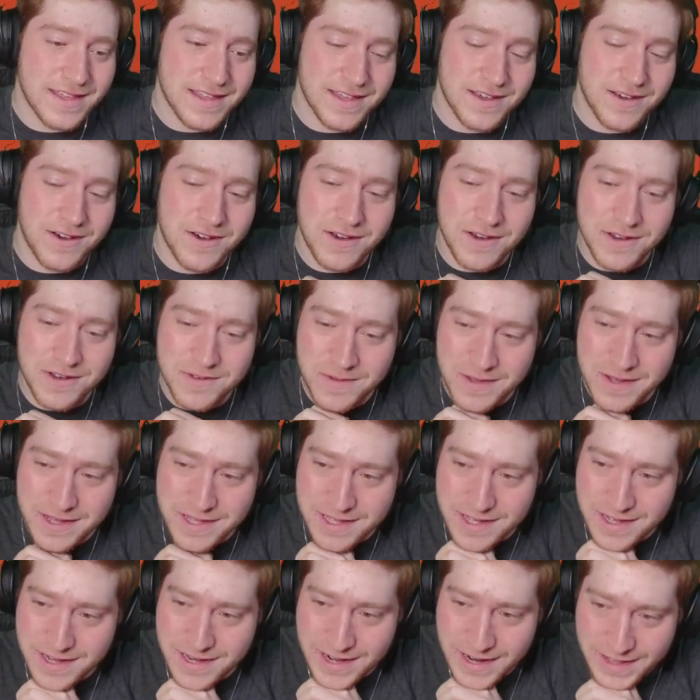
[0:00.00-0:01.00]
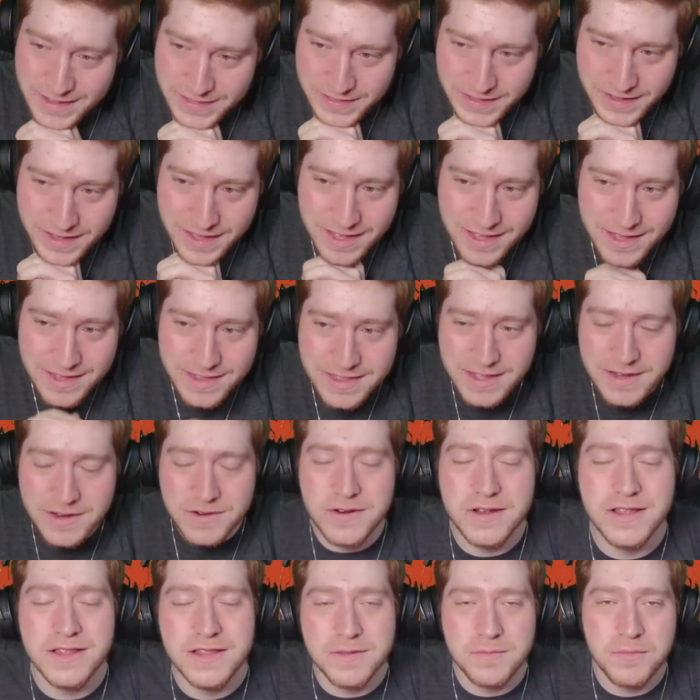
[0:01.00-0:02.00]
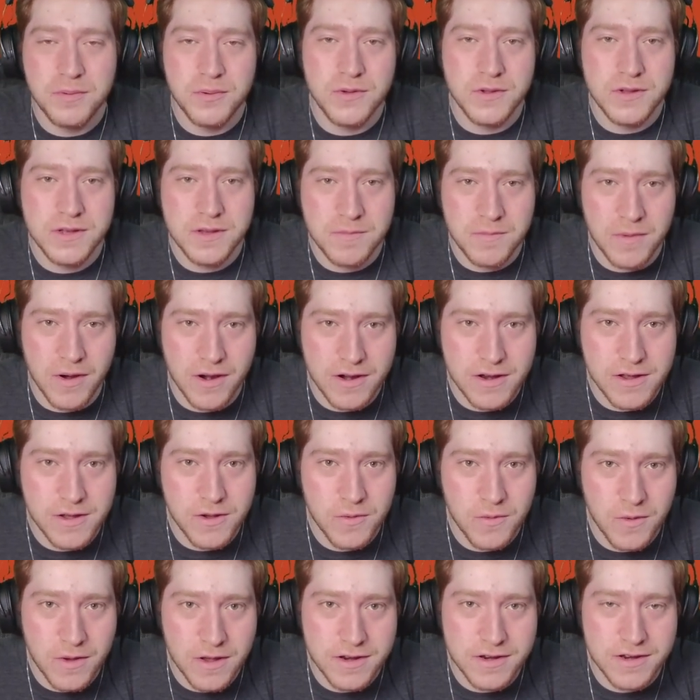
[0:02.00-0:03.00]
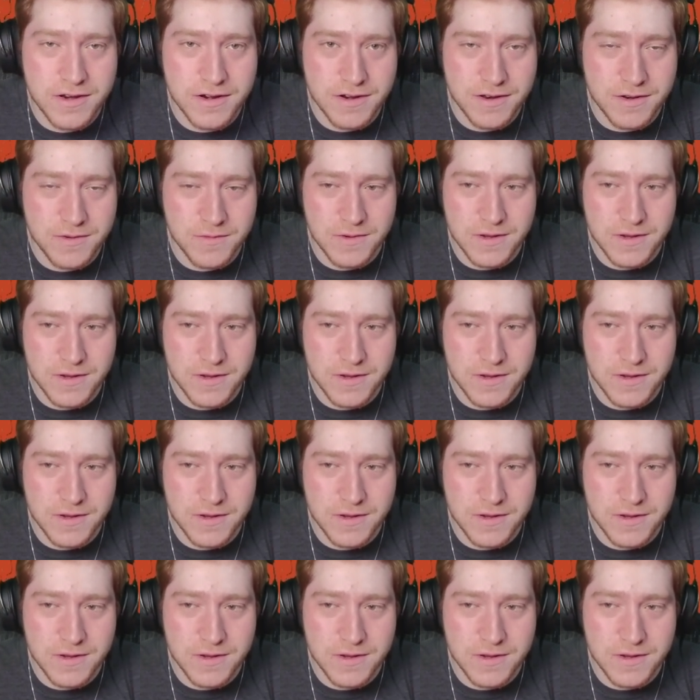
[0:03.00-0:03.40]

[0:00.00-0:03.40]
oh my god, they really pulled a Mario Wonder and